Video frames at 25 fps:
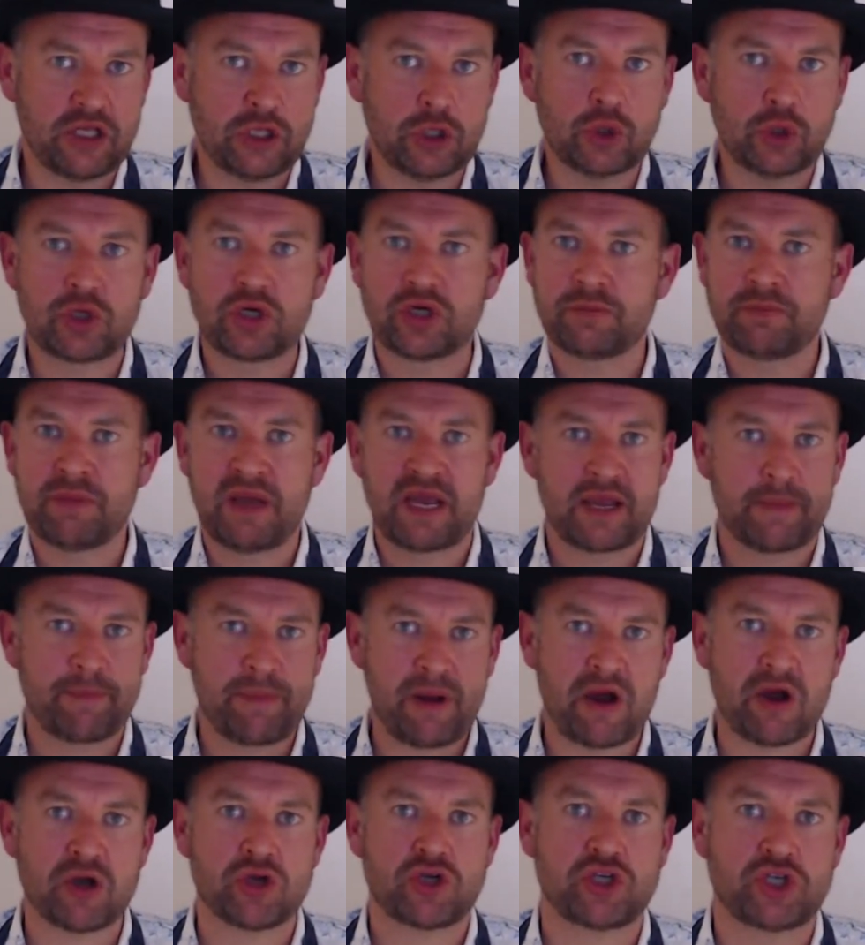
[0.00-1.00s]
You could make a
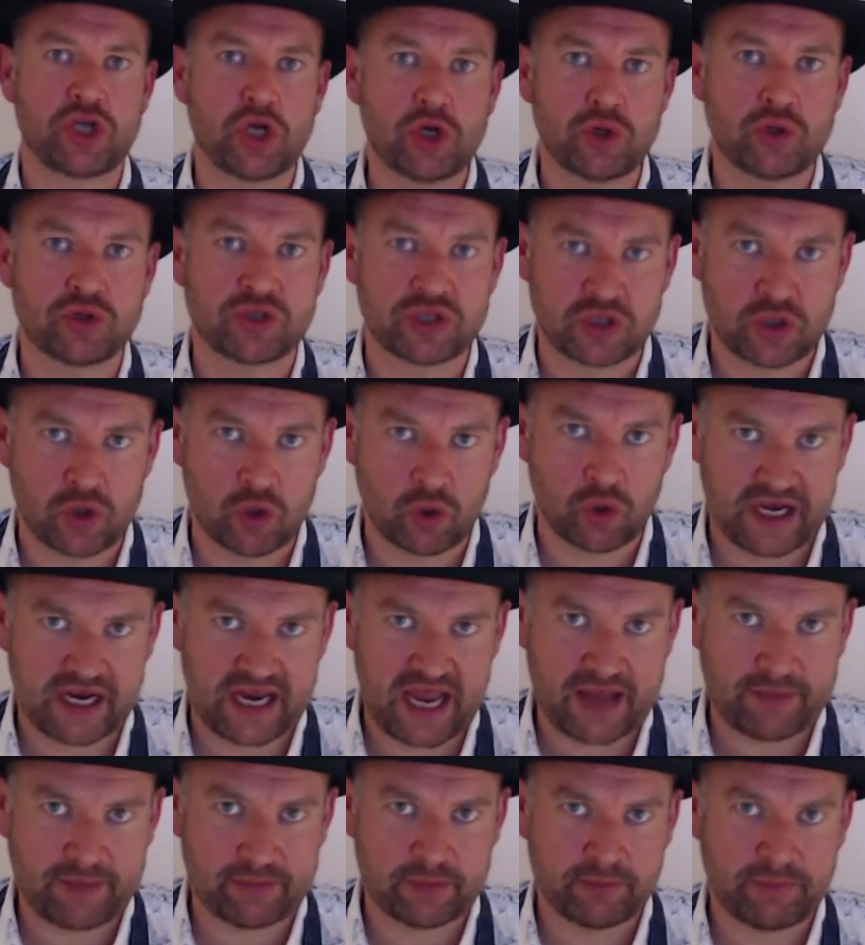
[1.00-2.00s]
pair of shoes and call it a
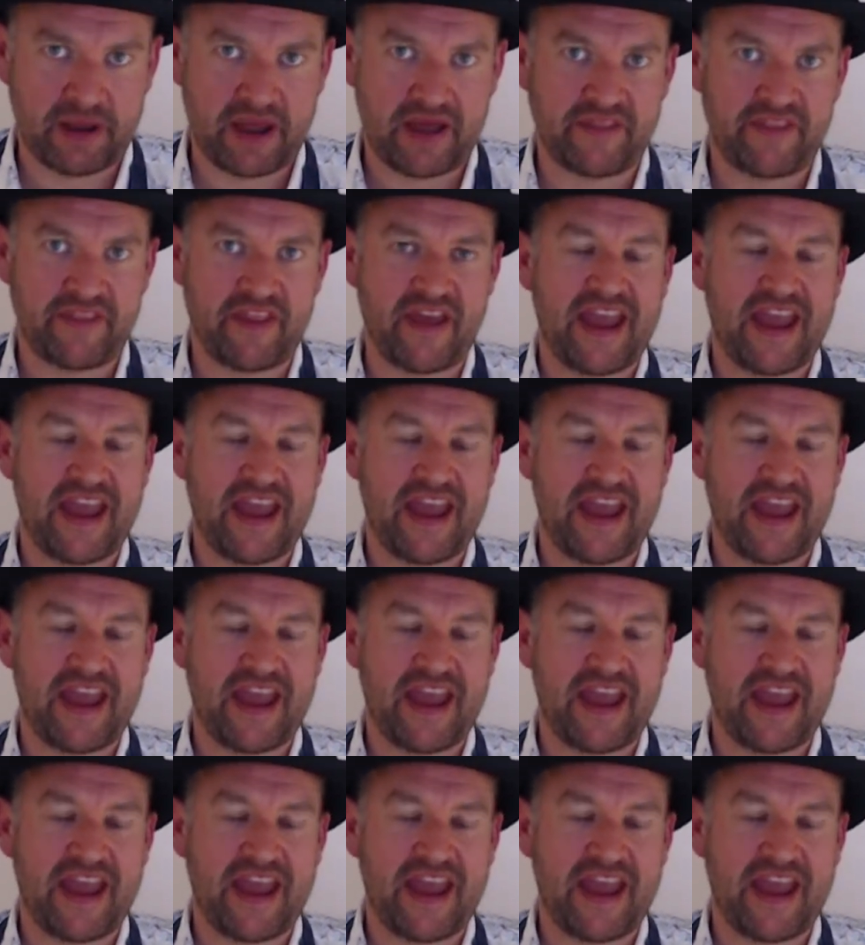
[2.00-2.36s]
Camembert.